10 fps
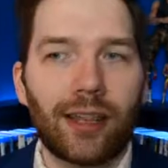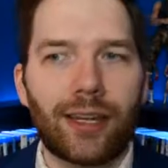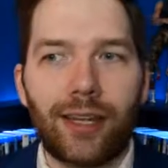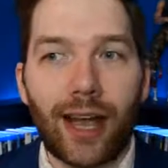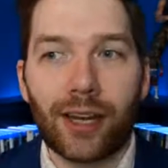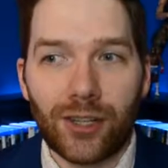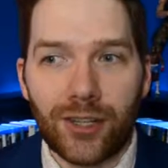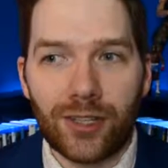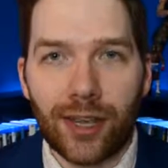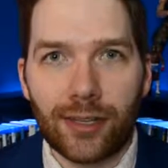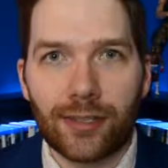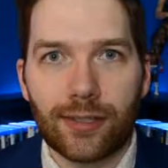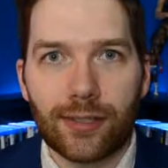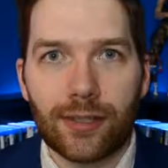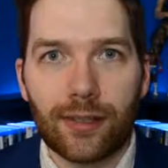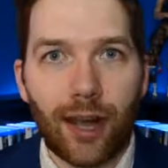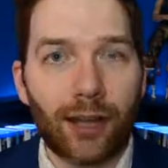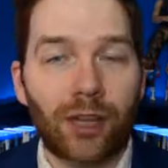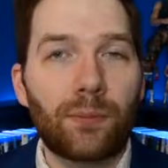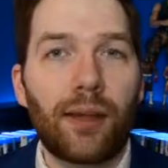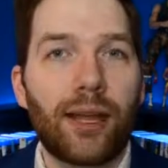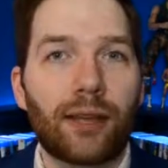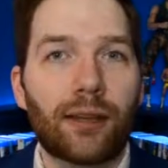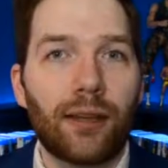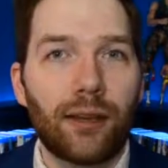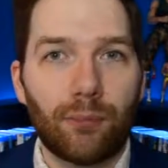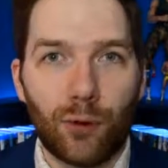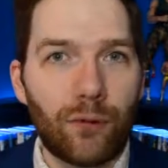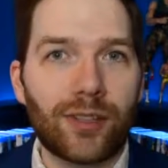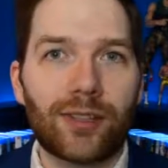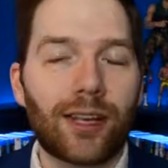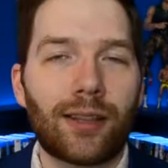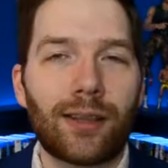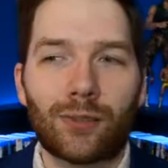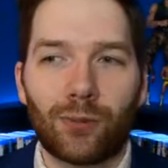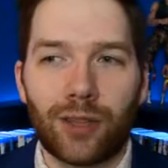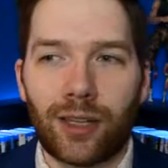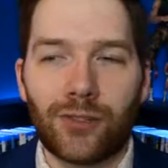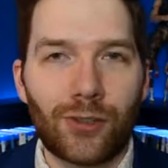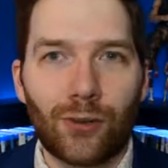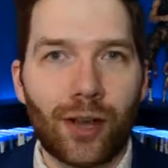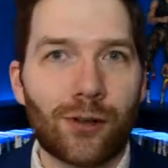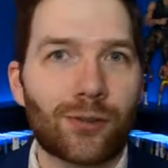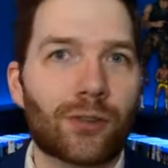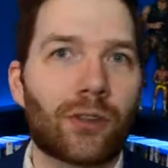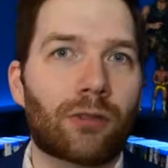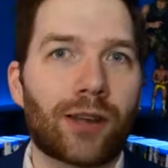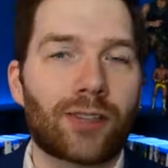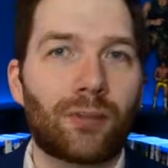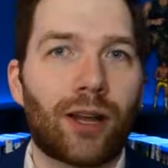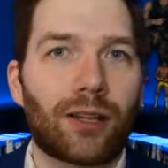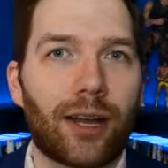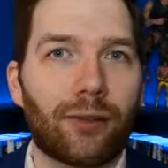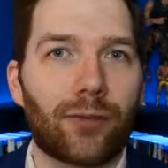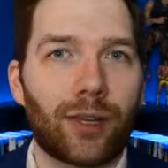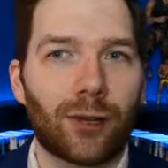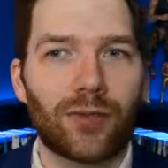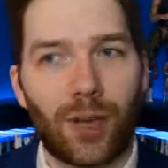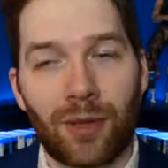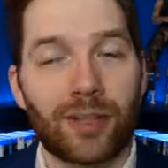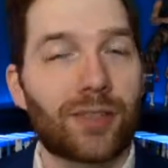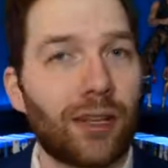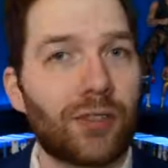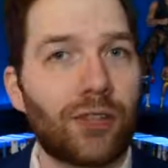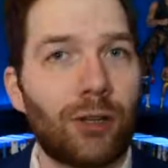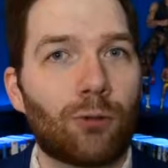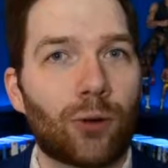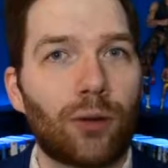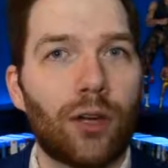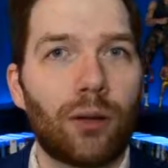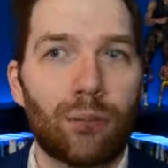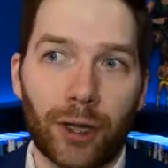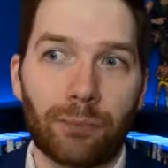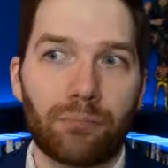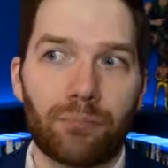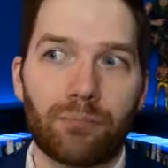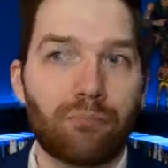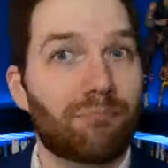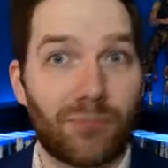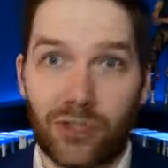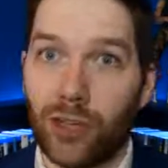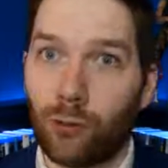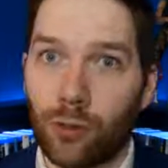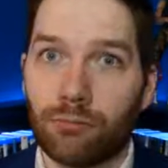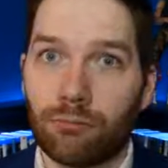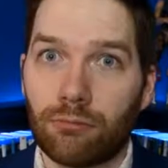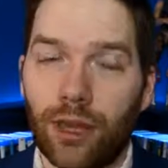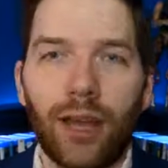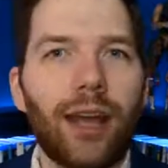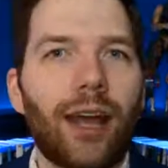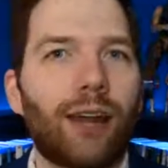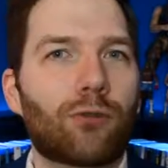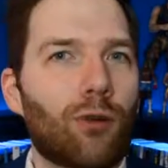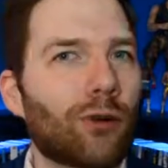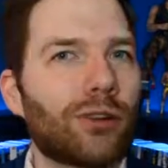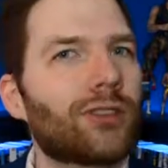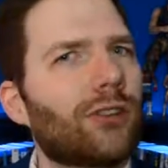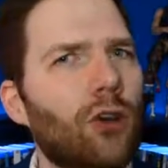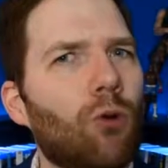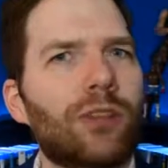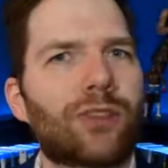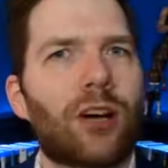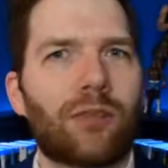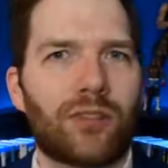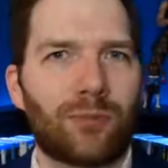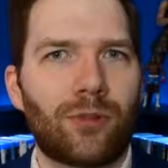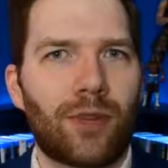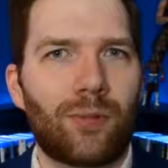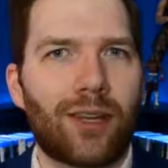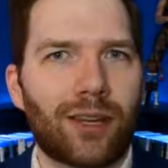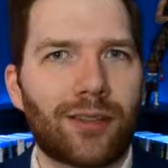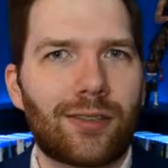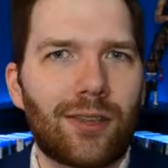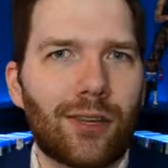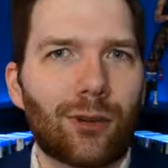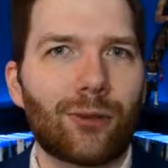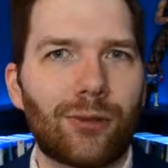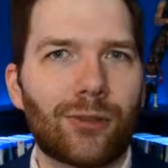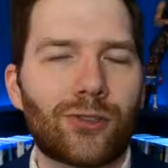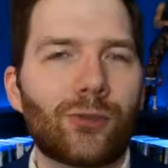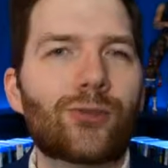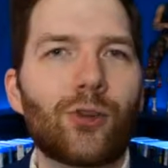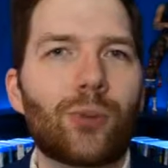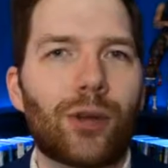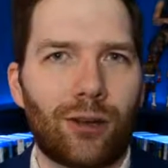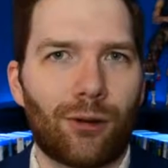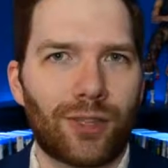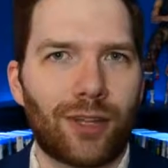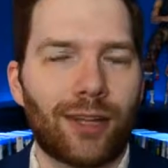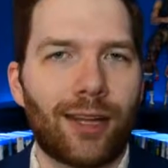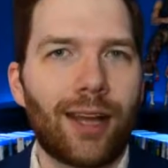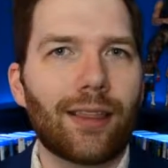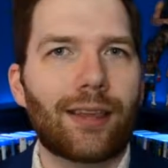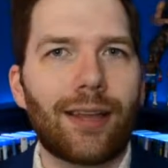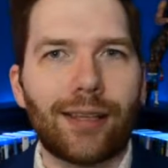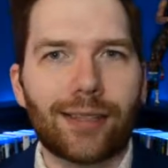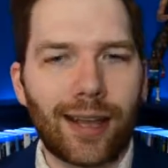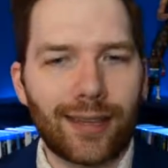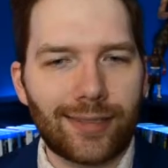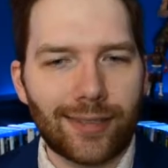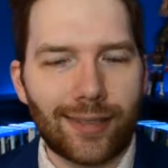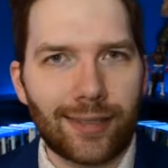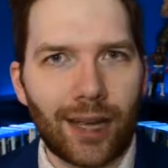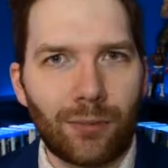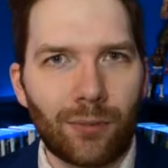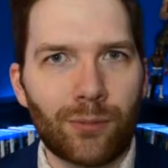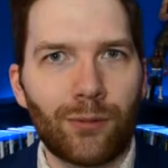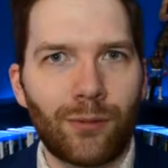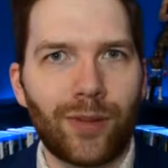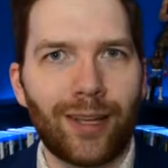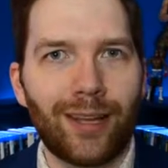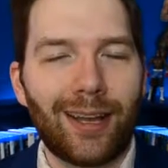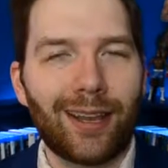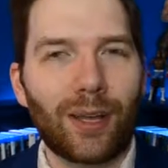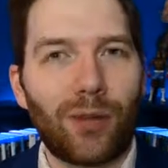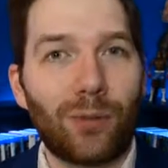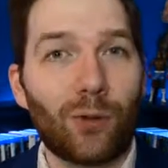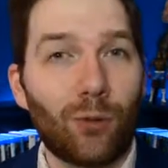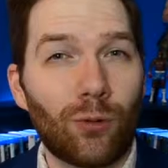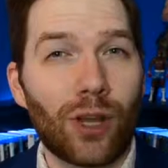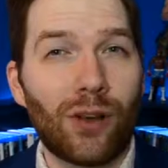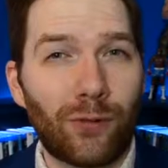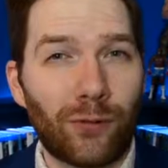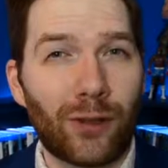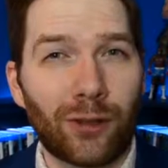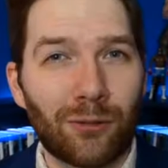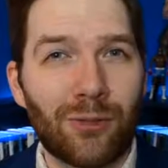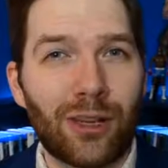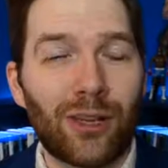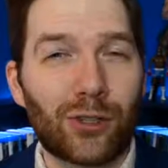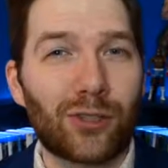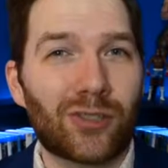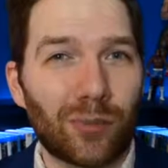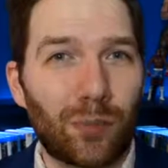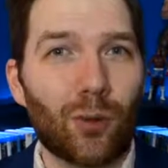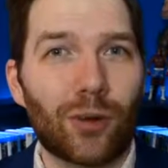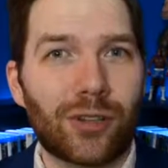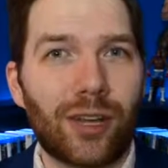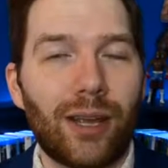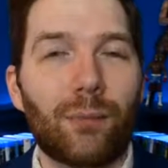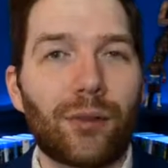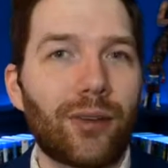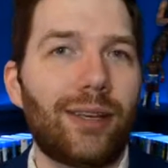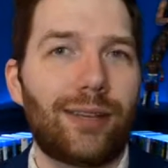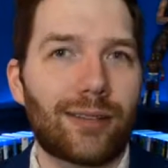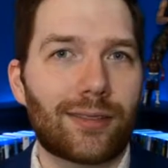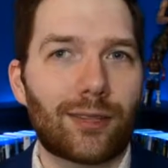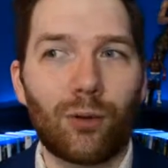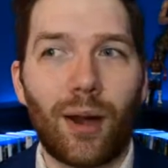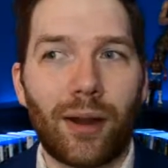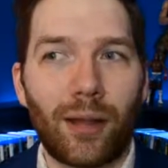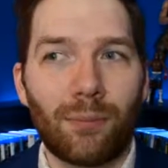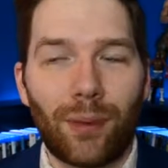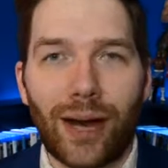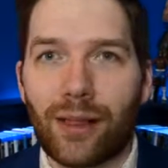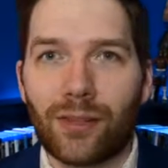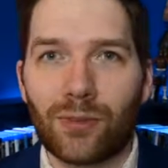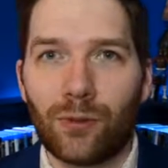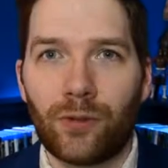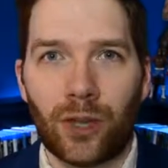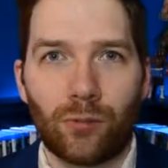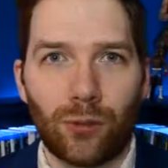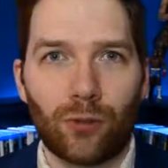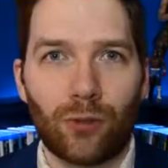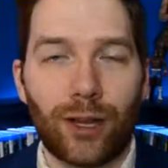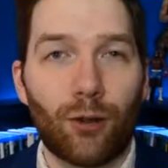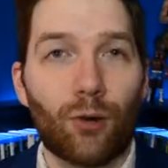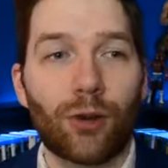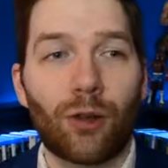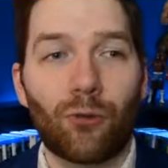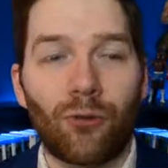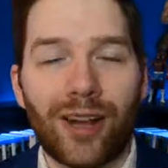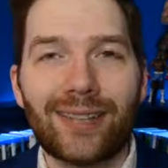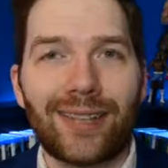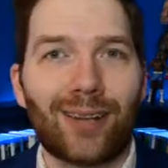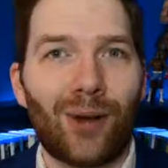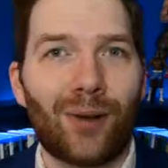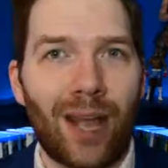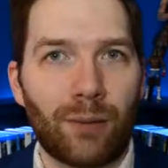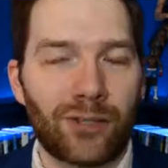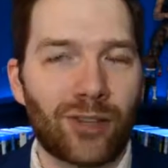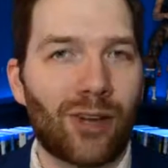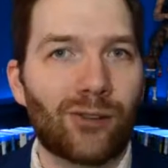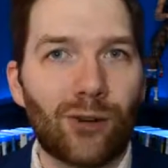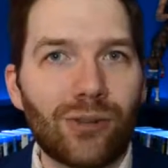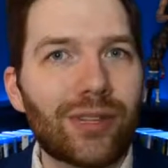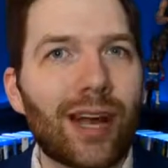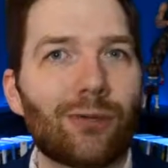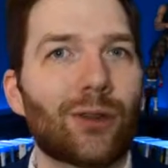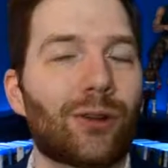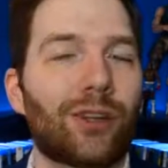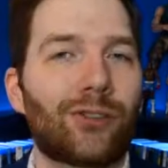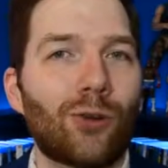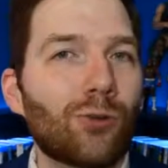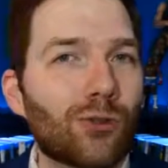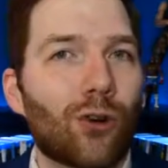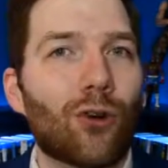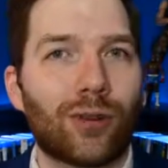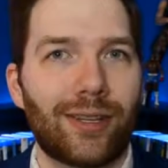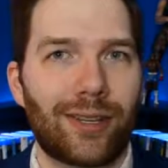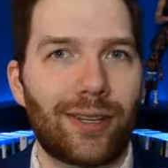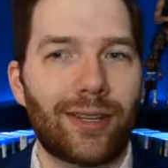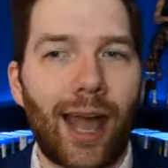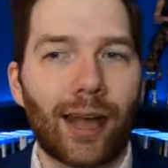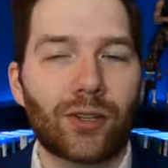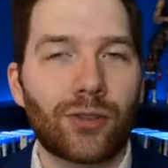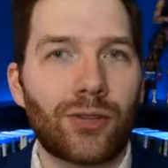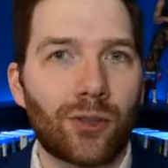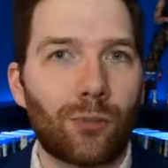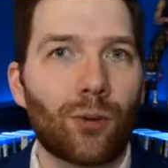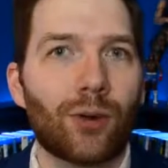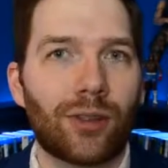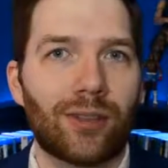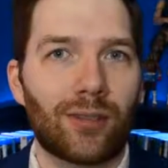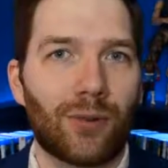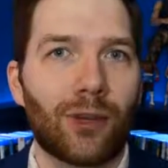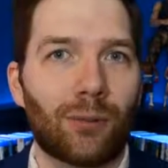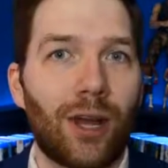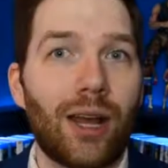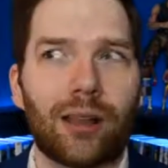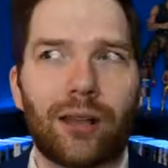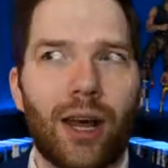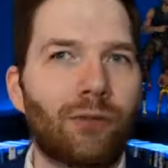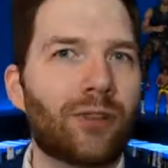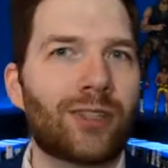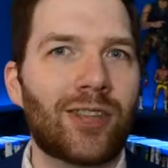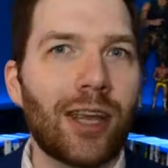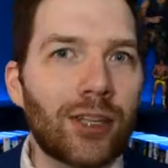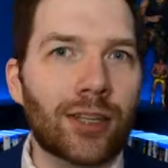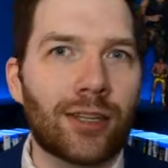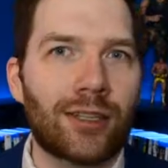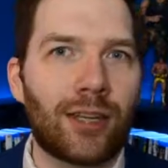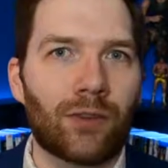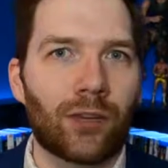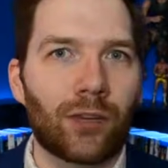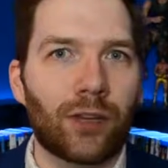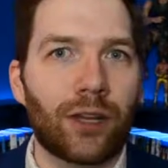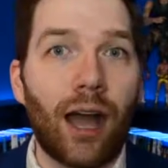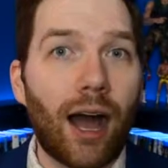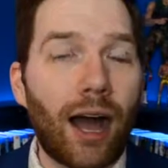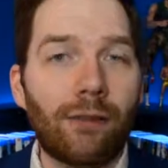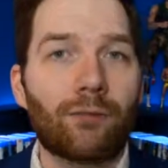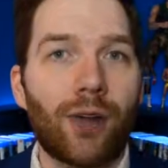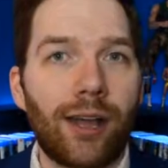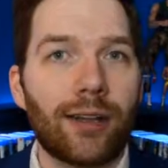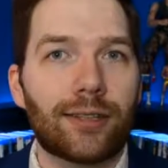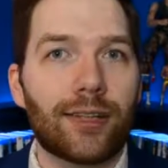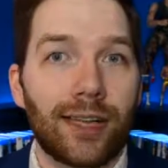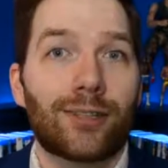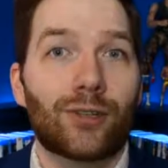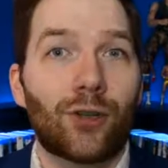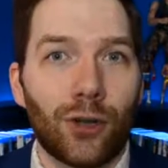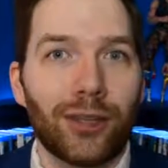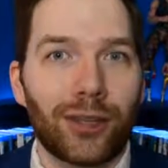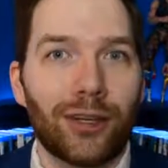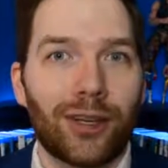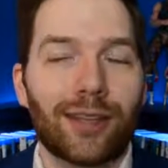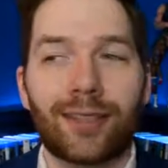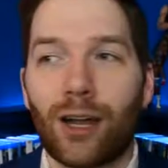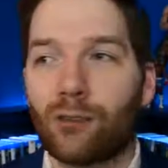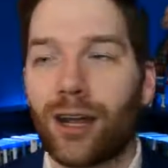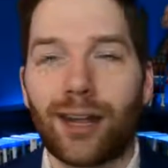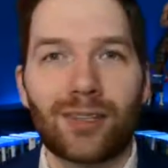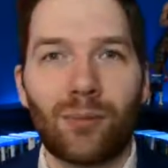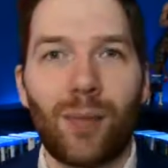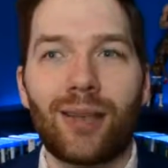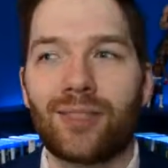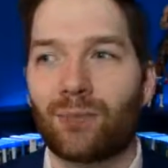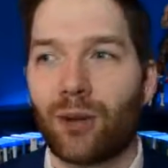That he actually says, I could make movies like this with these two characters for the rest of my life. And he goes, I'm not saying sequel, but sequel. And of course, no one saw this movie because, you know, there's no superheroes in it. The Nice Guys is the type of movie that people who love film should support. Please go out and buy this movie on Blu-ray or rent it on Amazon. Don't download it. Don't torrent it. Actually support this film. The novelization is even good. I've read it. It's good. The soundtrack is amazing.